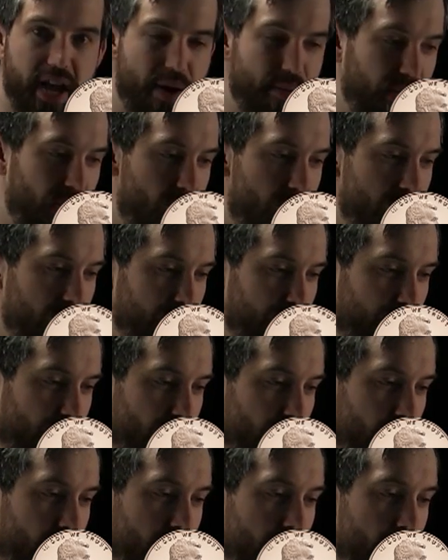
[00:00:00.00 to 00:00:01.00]
come along and
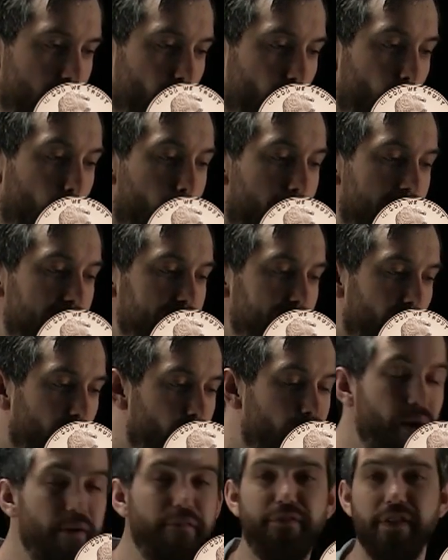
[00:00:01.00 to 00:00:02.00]
put one
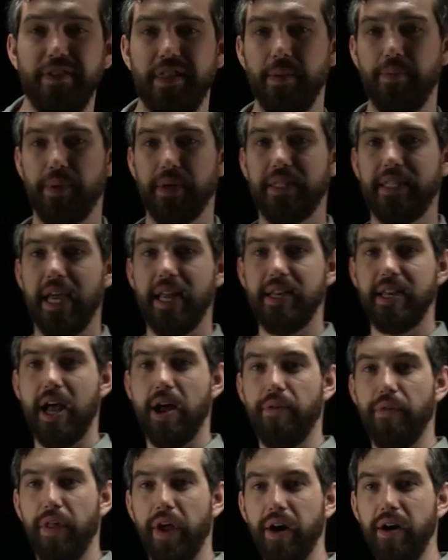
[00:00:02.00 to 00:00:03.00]
more 50%
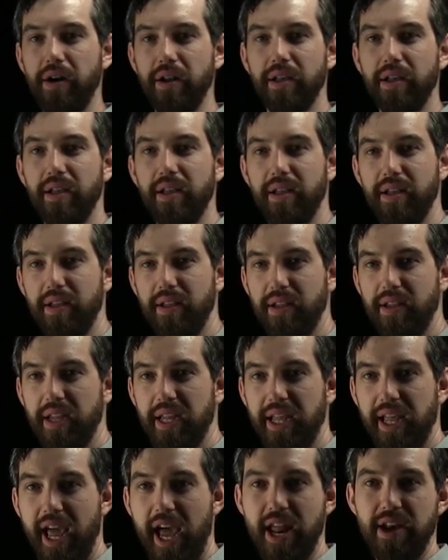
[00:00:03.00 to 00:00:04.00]
down there.
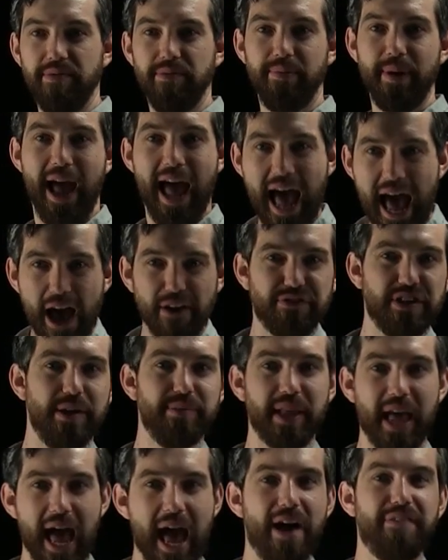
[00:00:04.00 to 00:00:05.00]
And half times
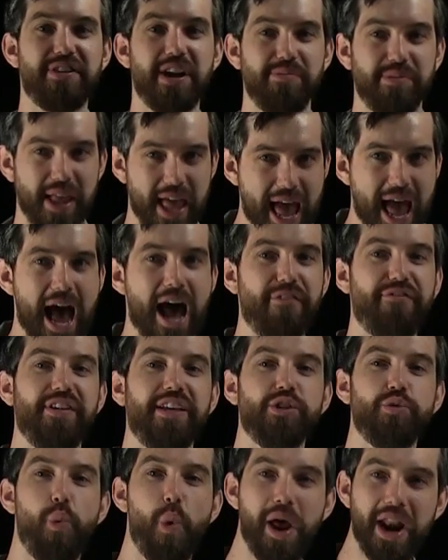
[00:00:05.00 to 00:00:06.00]
a half times a half
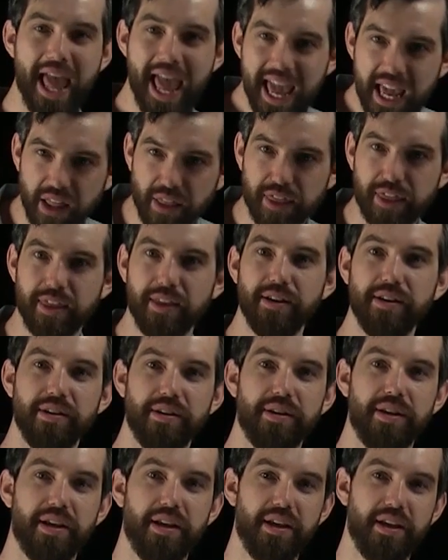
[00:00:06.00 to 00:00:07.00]
is one eighth.
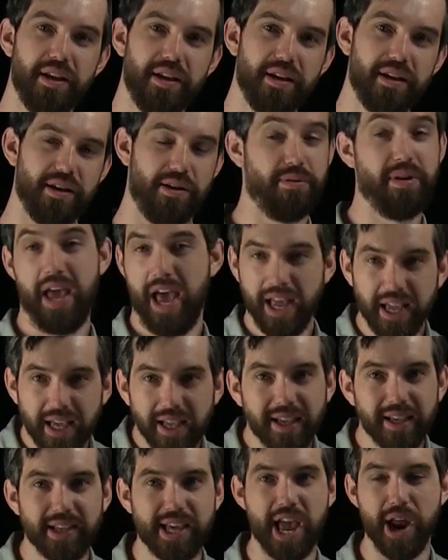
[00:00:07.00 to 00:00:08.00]
Okay, I
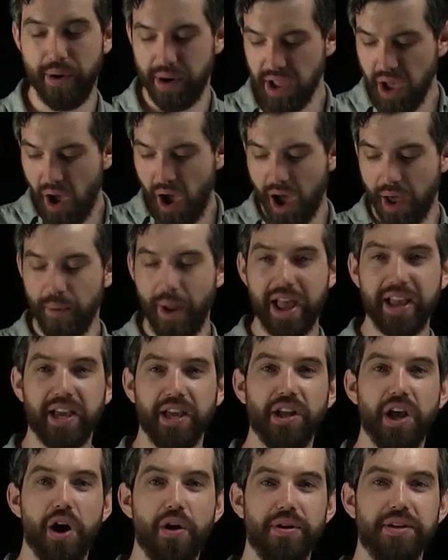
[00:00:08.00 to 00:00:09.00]
could carry on. I
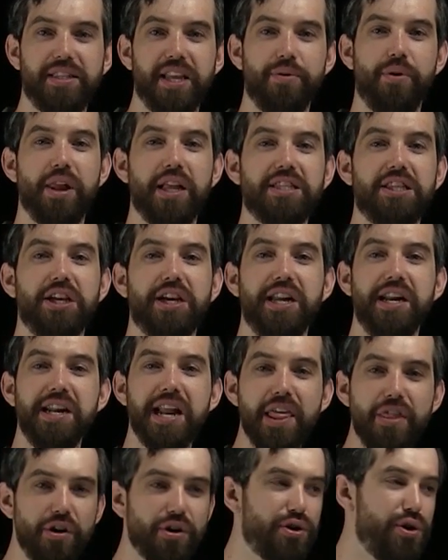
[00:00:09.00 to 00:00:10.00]
could go and say, well, let's look at
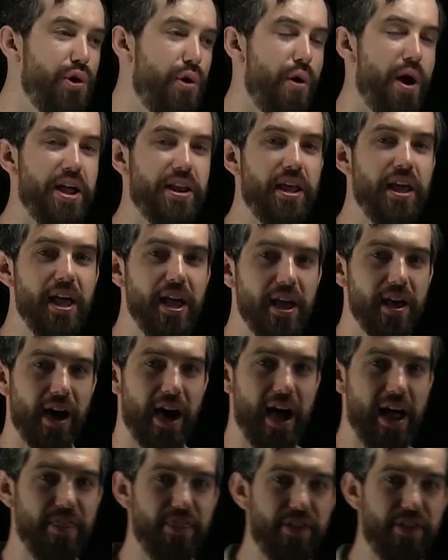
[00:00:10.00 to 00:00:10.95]
another coin. Uh,